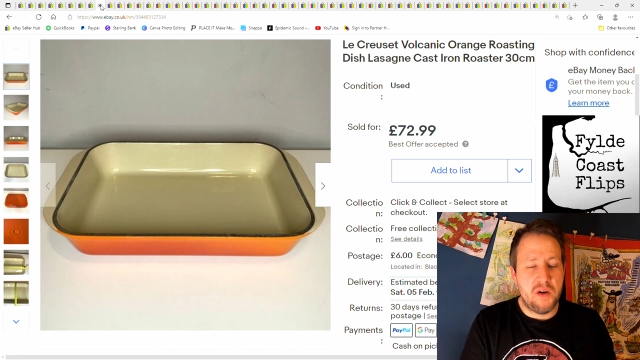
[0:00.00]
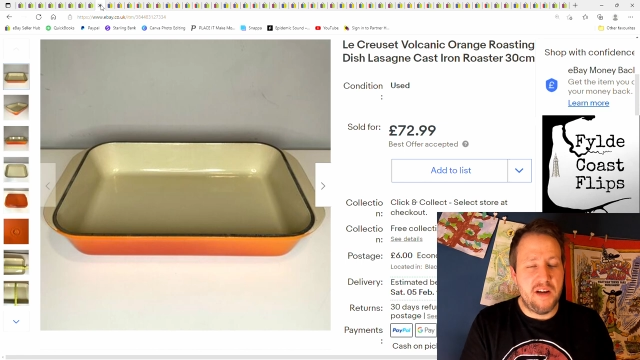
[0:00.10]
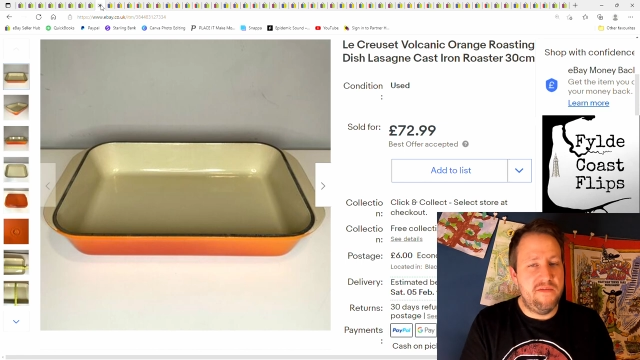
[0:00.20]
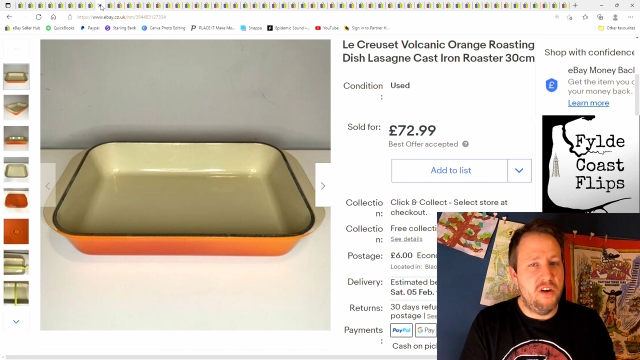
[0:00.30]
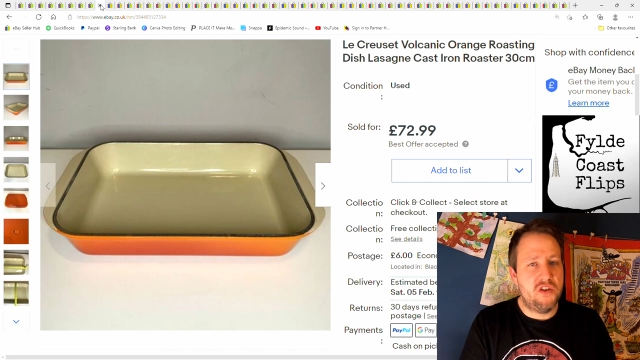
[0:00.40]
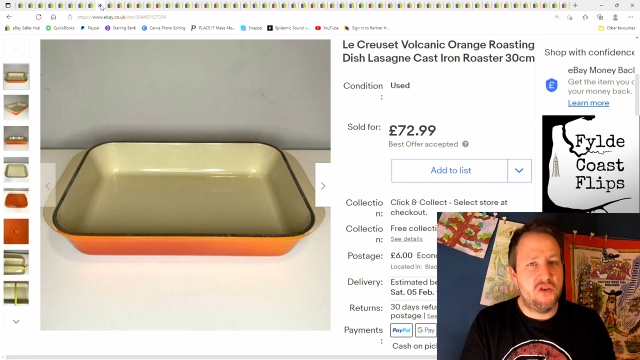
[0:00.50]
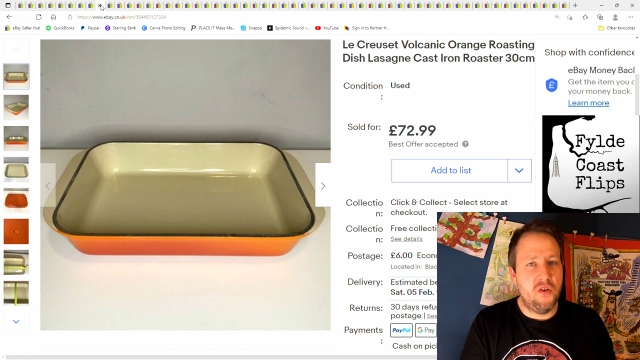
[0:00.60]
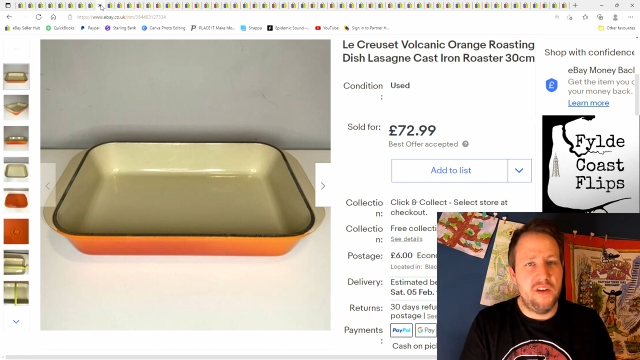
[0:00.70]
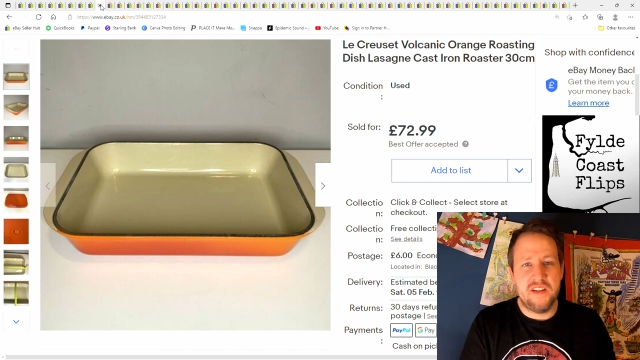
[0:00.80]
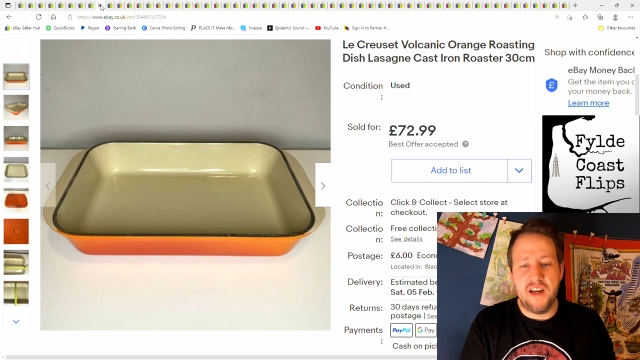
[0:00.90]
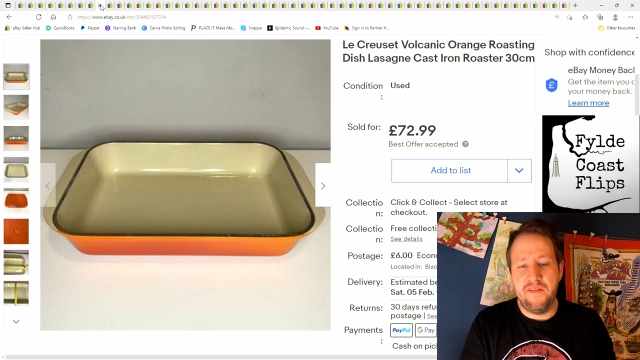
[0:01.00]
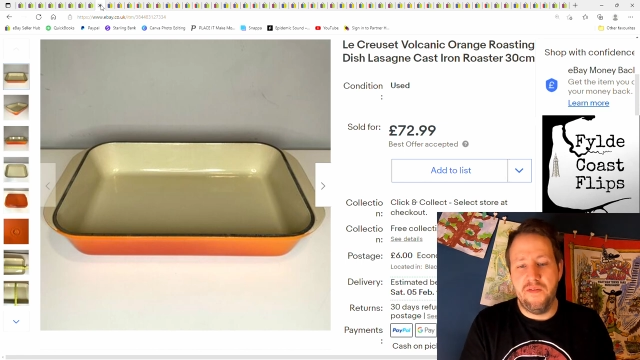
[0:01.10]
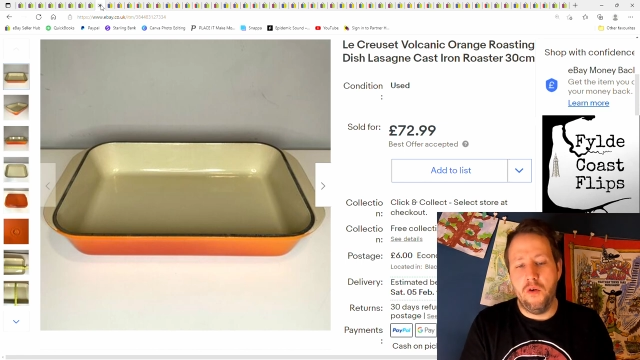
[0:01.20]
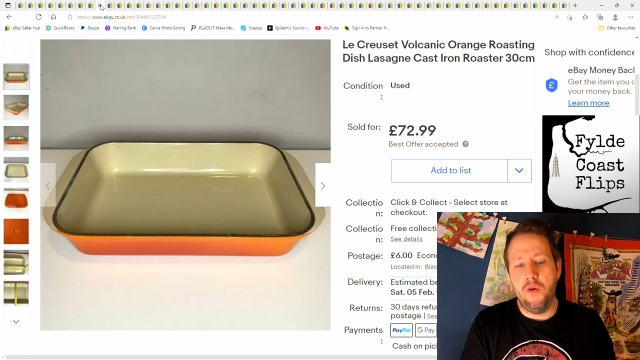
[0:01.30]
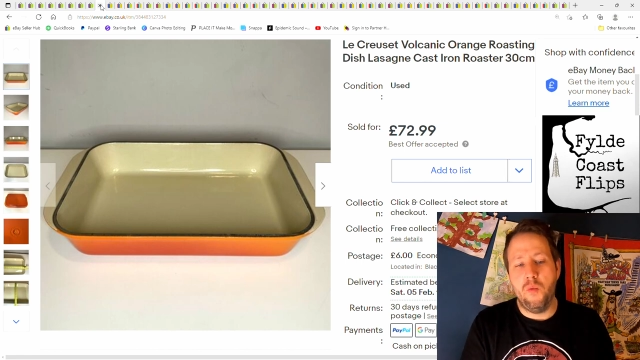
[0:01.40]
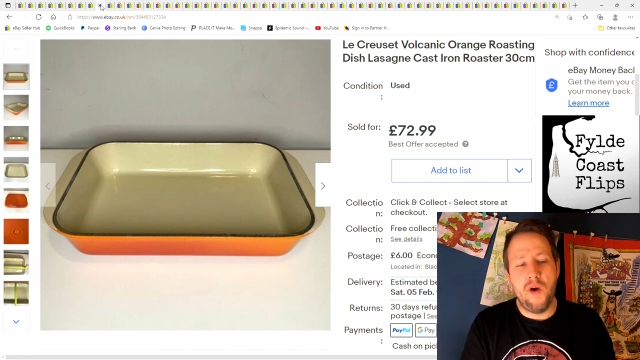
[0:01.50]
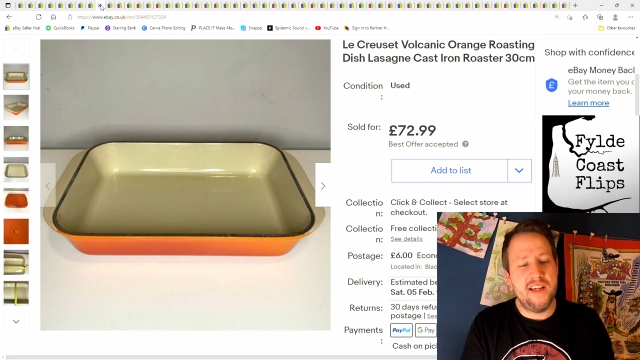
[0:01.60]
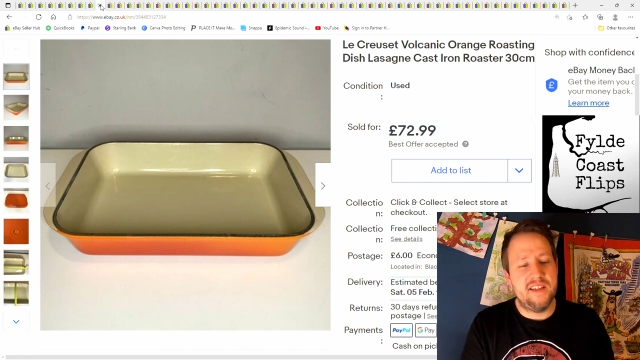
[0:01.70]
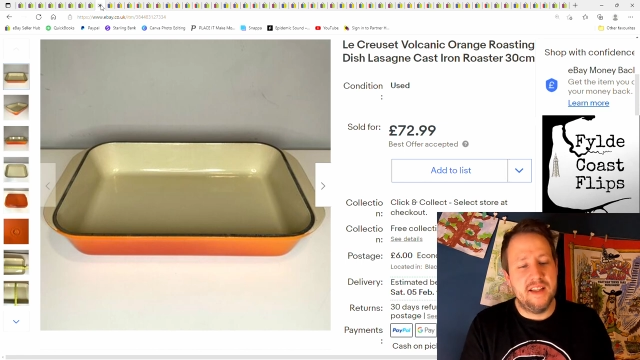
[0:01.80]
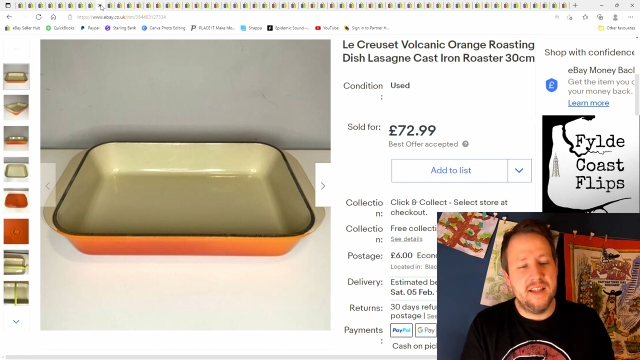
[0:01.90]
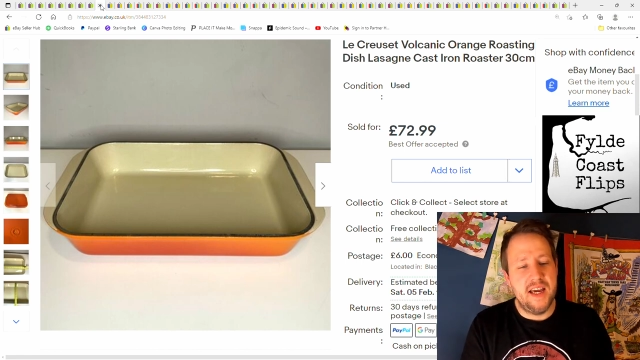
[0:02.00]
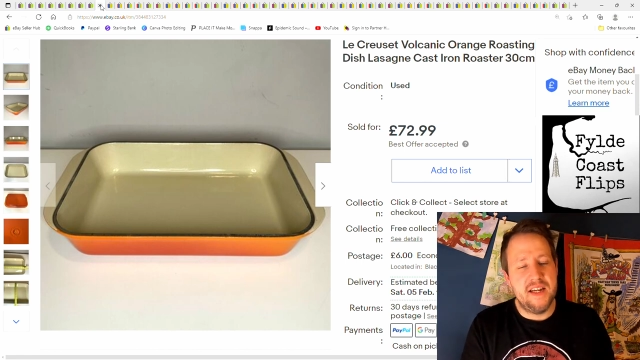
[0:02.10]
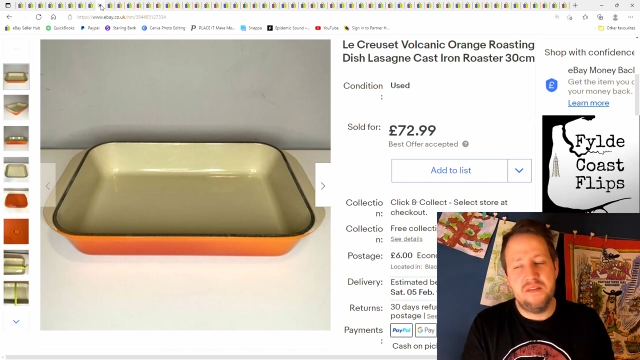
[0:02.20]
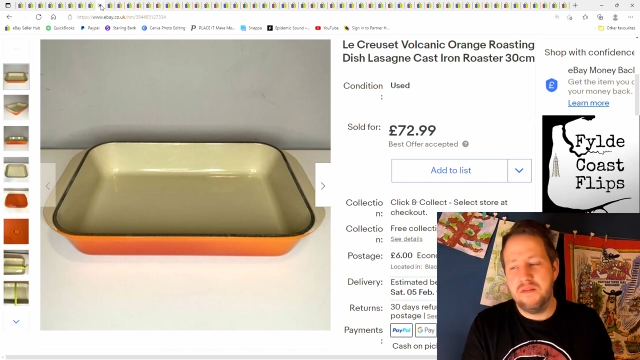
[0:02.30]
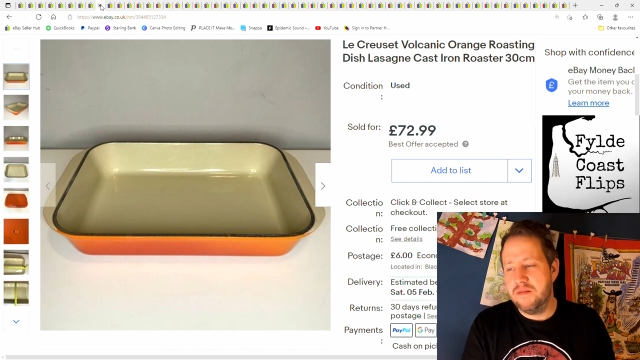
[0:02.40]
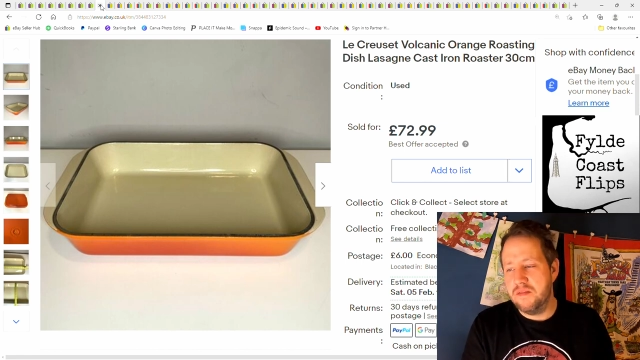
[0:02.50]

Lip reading: When I first saw this, I thought, where's the lid?